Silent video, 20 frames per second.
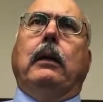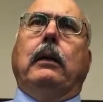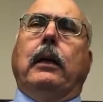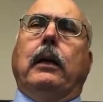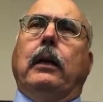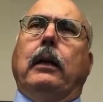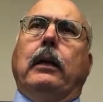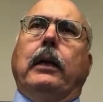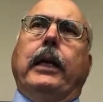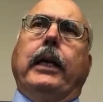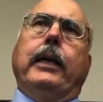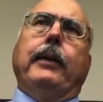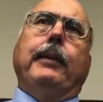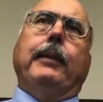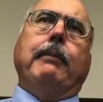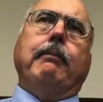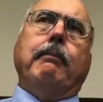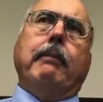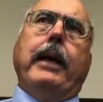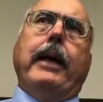that need to
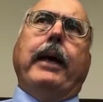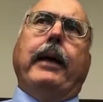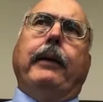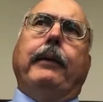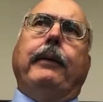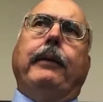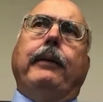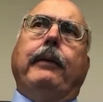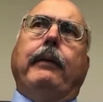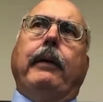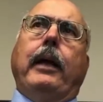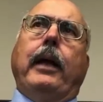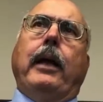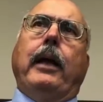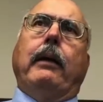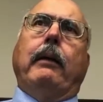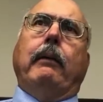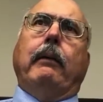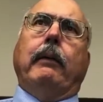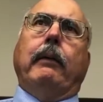be met,
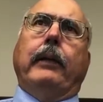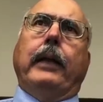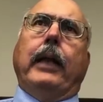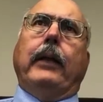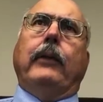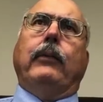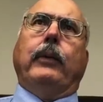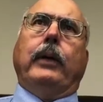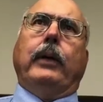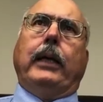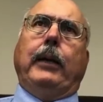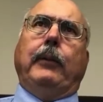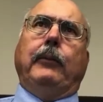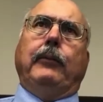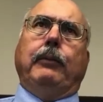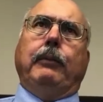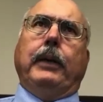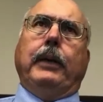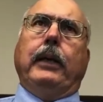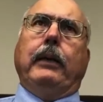and that's what
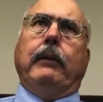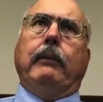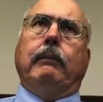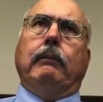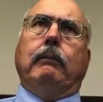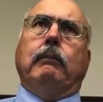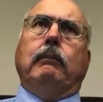keeps me